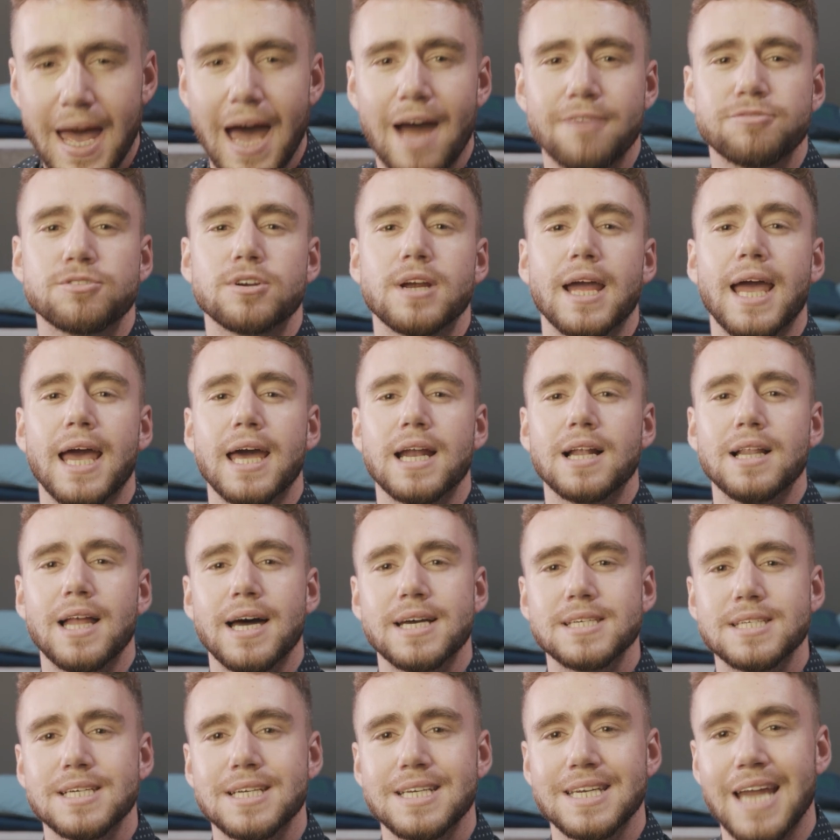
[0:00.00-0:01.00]
After
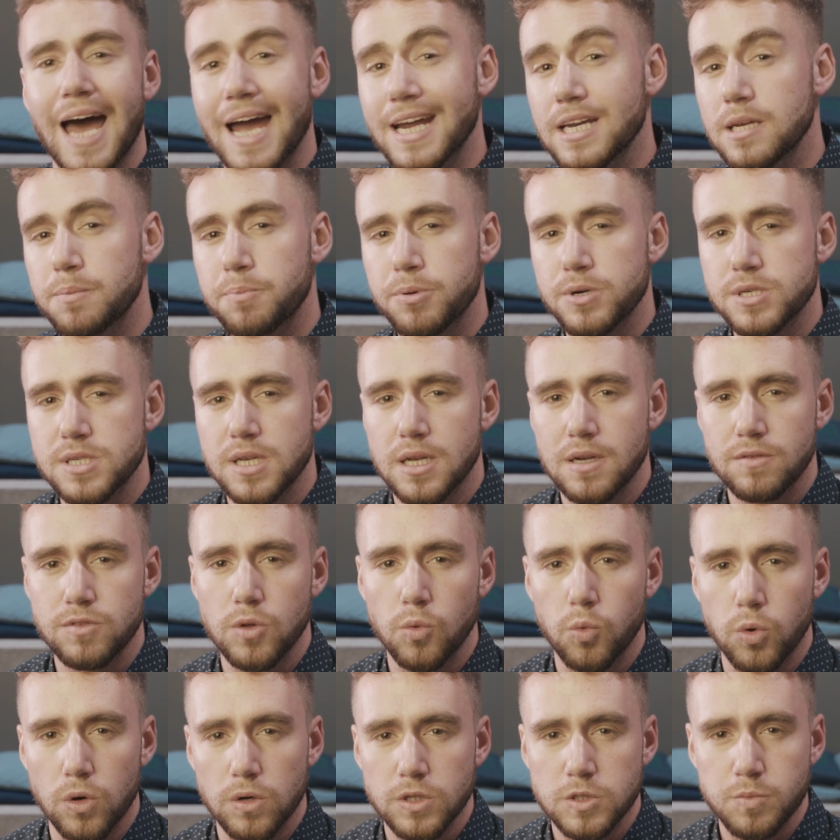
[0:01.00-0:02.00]
analyzing 90% of
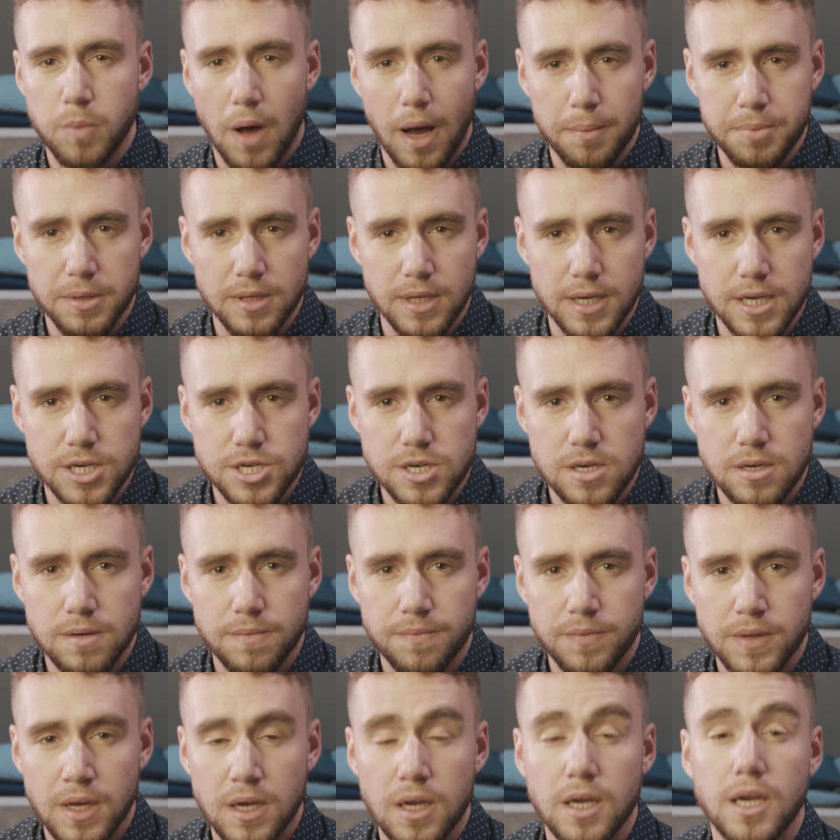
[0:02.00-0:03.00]
the world's
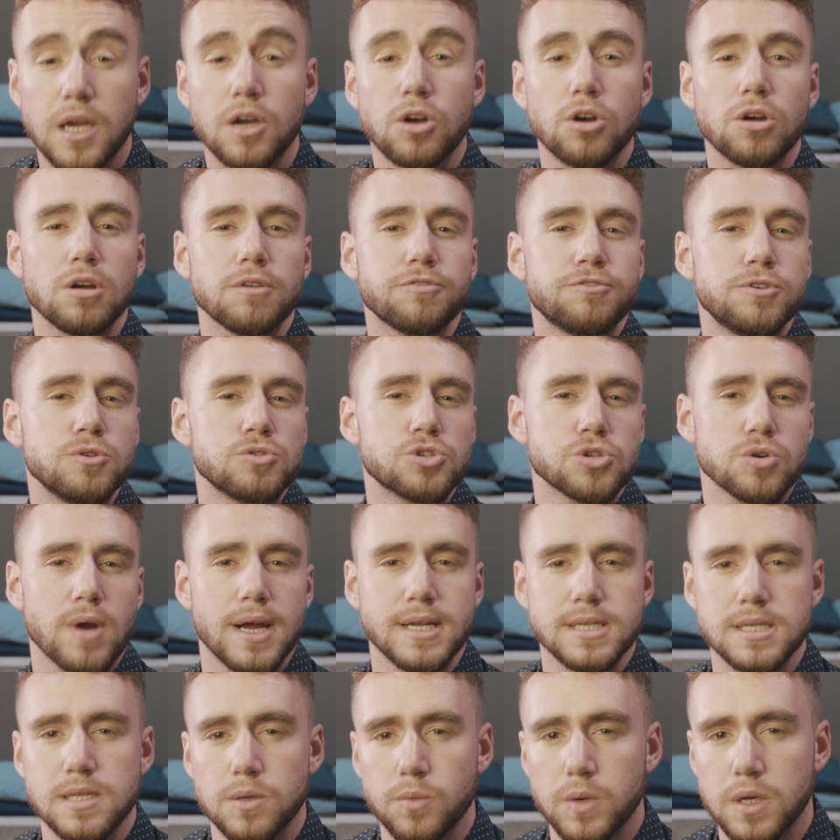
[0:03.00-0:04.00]
population, here are a few
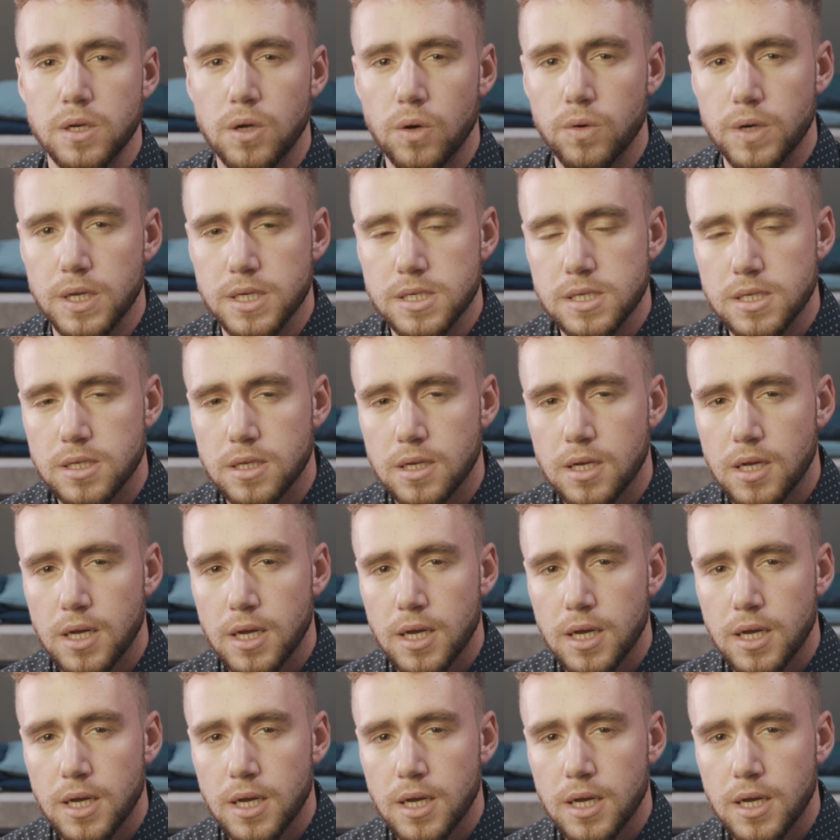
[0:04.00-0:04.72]
trends that we noticed.